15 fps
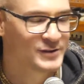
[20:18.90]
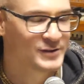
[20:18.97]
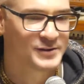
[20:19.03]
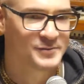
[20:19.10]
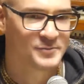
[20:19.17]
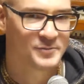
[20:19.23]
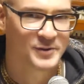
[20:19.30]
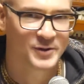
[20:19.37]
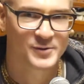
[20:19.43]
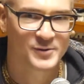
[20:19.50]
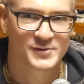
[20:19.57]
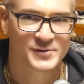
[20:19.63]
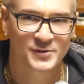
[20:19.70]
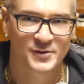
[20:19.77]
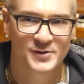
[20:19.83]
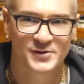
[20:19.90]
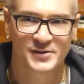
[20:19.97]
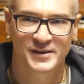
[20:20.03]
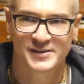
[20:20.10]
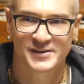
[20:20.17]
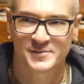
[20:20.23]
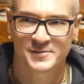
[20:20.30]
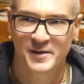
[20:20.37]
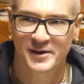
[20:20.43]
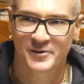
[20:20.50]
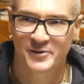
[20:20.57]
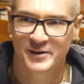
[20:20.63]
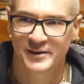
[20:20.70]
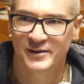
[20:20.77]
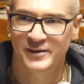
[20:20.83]
because Krishna is
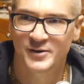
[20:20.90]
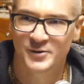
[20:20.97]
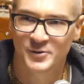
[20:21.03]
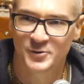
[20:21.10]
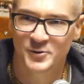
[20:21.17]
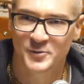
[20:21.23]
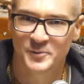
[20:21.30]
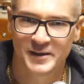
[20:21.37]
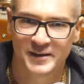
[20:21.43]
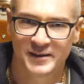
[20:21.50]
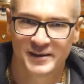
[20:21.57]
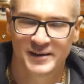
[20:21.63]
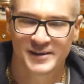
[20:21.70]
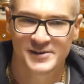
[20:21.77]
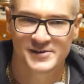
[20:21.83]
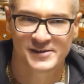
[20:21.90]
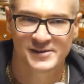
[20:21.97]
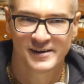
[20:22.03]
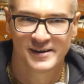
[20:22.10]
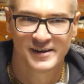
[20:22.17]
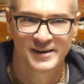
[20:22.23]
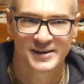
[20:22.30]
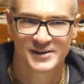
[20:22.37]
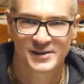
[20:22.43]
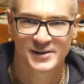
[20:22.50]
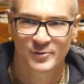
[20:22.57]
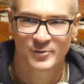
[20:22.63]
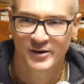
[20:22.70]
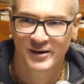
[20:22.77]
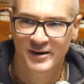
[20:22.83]
marrying Rukmini. He's
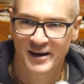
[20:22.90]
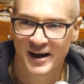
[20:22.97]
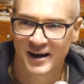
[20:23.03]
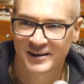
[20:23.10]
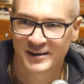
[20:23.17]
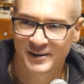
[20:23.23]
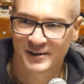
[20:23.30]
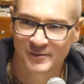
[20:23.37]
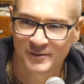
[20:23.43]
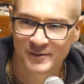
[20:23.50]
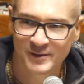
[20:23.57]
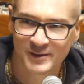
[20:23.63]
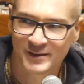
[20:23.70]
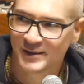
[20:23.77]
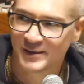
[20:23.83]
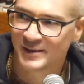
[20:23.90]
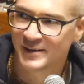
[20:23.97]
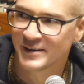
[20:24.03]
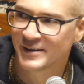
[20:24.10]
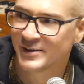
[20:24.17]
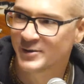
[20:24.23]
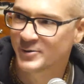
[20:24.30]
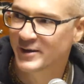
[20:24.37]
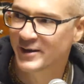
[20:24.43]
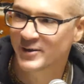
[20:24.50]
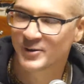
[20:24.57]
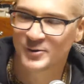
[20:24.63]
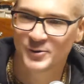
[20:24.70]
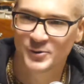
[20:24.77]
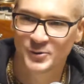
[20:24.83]
our relative. You
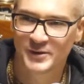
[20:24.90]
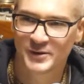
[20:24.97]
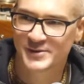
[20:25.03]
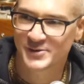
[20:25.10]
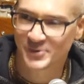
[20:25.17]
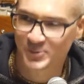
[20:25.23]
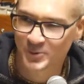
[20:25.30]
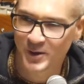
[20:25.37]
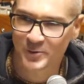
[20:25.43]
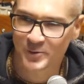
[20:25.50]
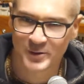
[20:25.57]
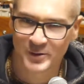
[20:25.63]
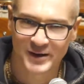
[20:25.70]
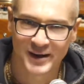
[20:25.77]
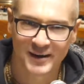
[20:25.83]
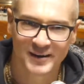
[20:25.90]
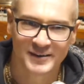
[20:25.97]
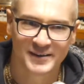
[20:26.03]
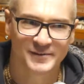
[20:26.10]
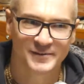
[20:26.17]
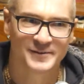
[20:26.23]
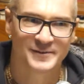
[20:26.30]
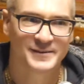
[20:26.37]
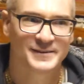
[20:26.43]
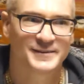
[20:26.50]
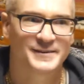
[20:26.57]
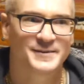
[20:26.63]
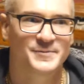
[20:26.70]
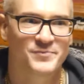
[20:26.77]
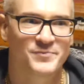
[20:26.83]
cannot do this to our relative."
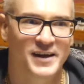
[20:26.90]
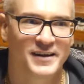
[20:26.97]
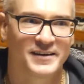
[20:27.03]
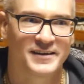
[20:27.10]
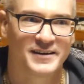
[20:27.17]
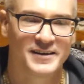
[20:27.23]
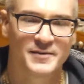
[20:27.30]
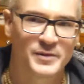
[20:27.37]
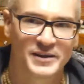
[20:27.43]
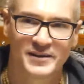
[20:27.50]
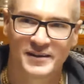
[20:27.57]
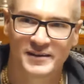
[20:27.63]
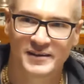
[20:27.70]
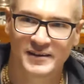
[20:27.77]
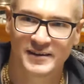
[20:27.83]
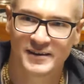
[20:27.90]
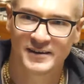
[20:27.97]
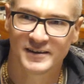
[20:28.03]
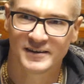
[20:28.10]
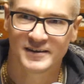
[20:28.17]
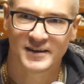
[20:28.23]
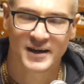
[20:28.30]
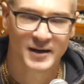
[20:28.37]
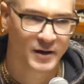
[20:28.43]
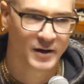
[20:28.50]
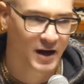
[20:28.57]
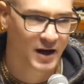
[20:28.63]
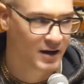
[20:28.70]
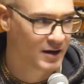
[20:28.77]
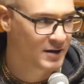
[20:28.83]
And he immediately
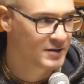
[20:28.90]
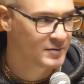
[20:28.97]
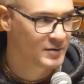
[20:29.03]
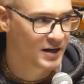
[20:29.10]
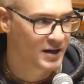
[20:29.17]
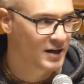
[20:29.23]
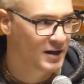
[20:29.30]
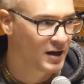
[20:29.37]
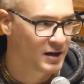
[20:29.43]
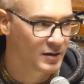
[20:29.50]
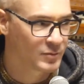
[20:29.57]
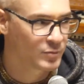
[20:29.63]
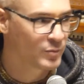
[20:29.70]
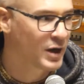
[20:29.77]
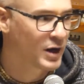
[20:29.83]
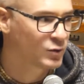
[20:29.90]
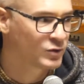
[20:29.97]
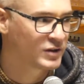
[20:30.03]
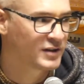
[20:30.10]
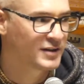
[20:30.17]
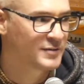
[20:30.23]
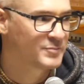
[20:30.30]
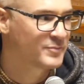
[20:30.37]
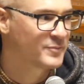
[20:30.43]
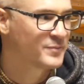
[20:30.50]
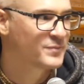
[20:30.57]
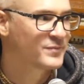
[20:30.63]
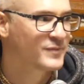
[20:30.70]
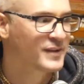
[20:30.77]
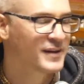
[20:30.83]
unbound him,
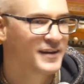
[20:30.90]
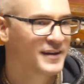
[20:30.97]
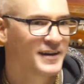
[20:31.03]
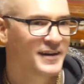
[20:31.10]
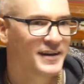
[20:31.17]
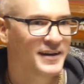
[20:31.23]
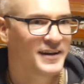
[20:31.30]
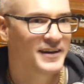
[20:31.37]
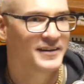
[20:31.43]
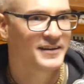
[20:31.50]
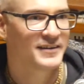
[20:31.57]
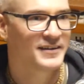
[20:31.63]
and